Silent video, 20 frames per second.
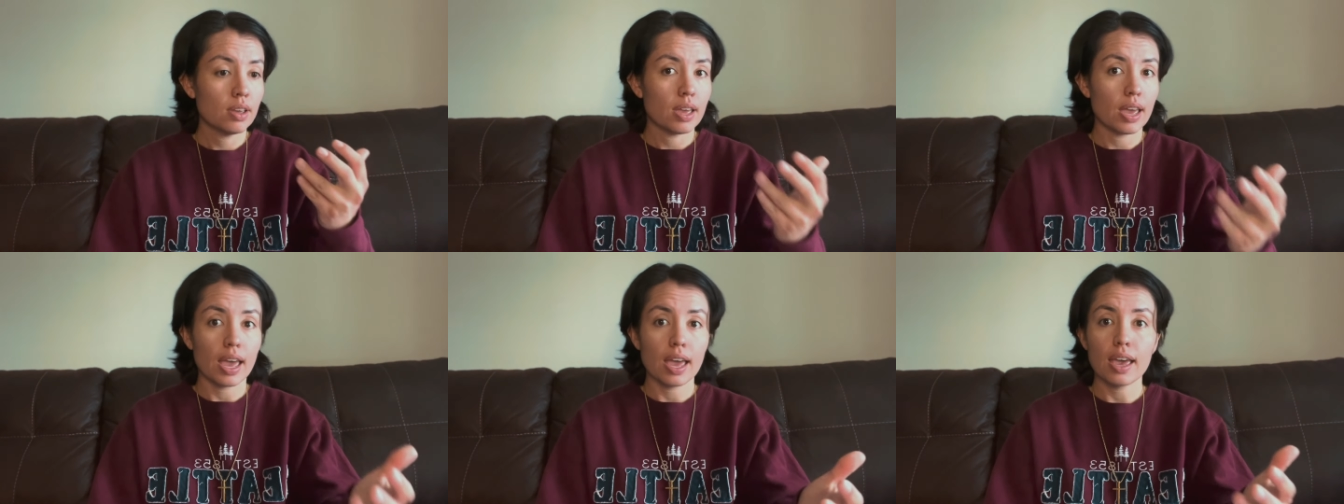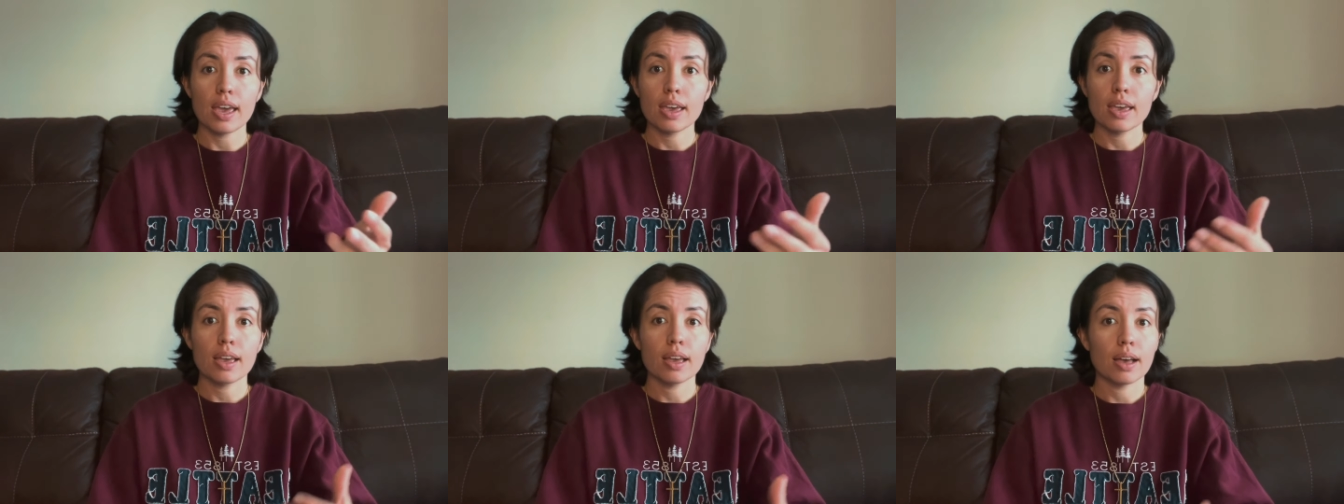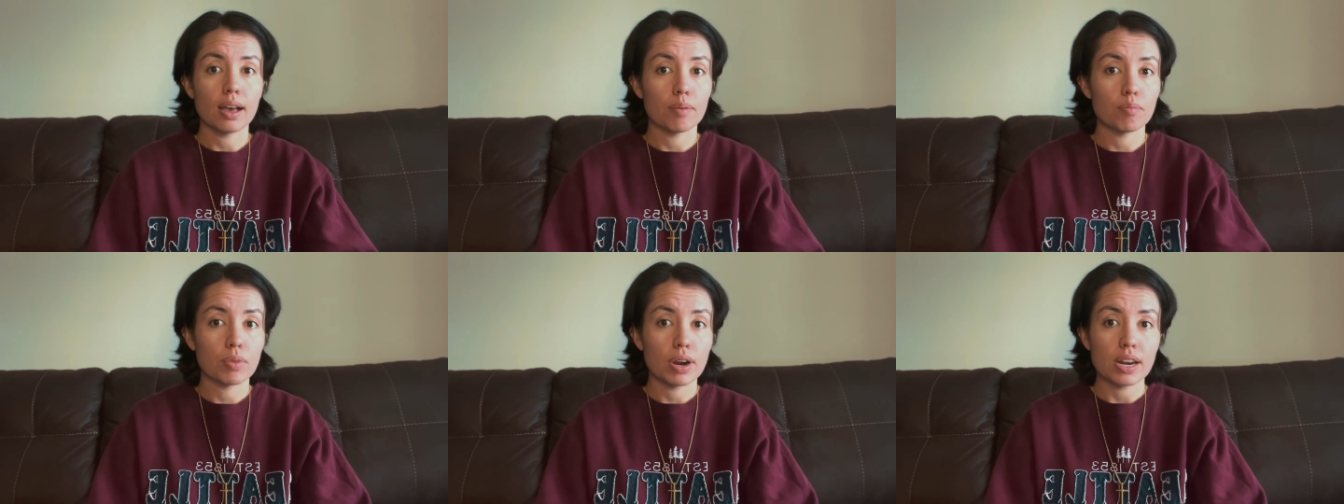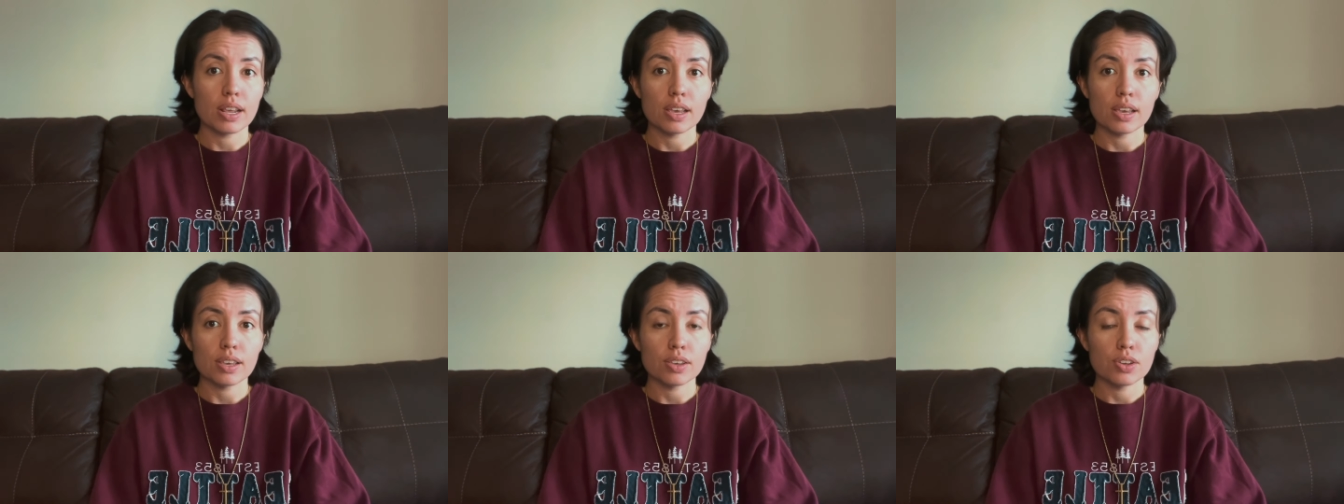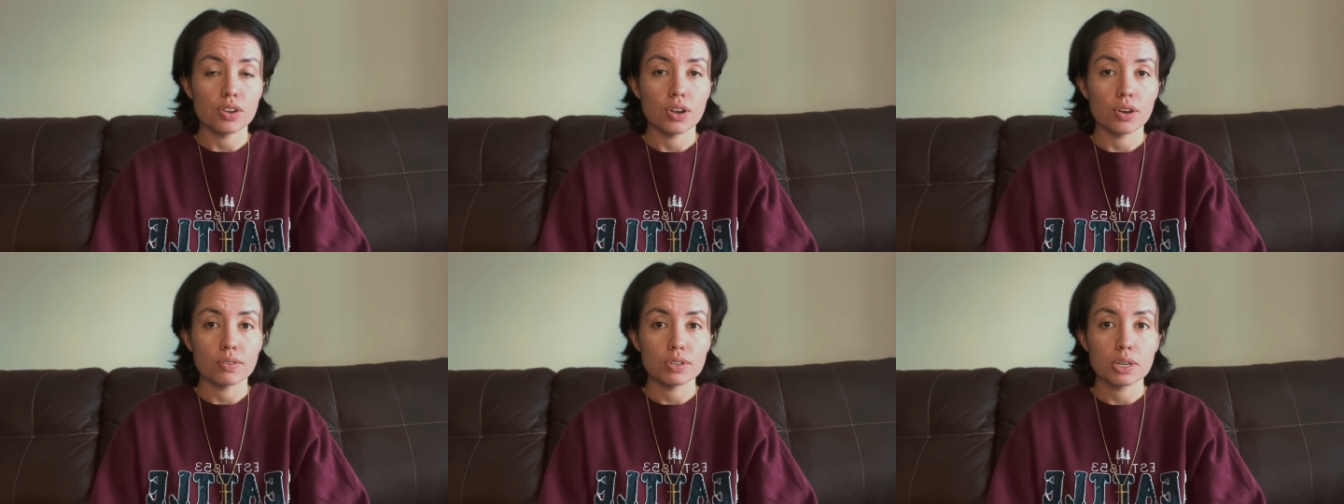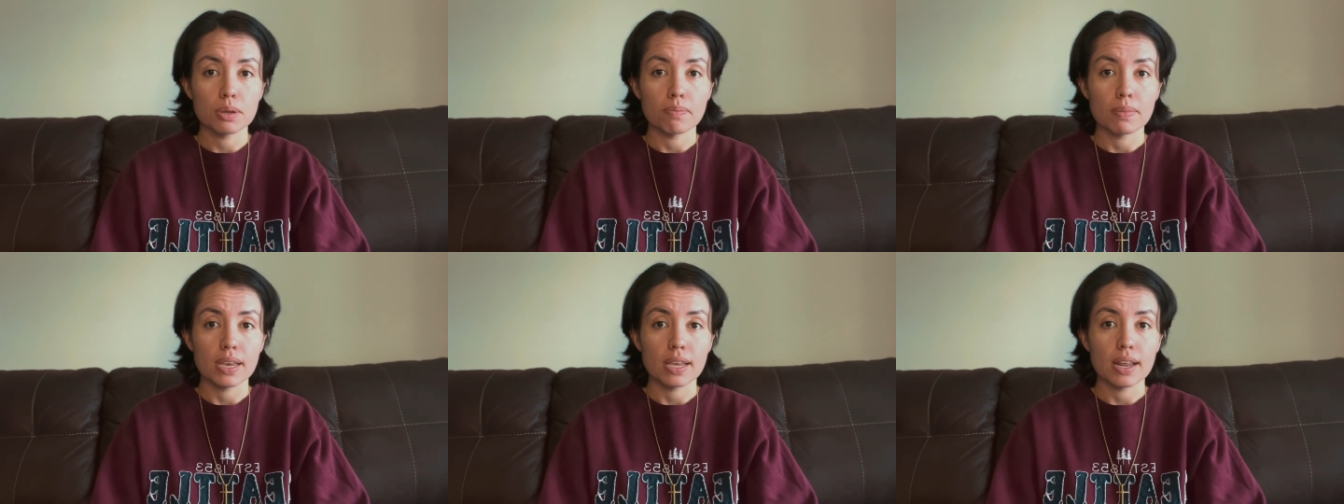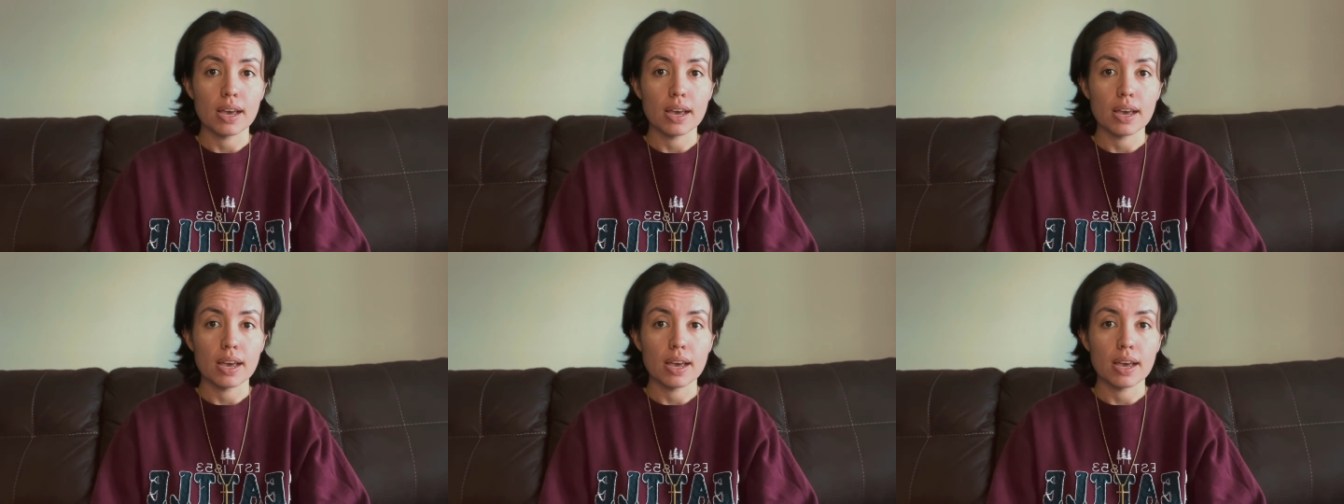hey, I'm ready, to meet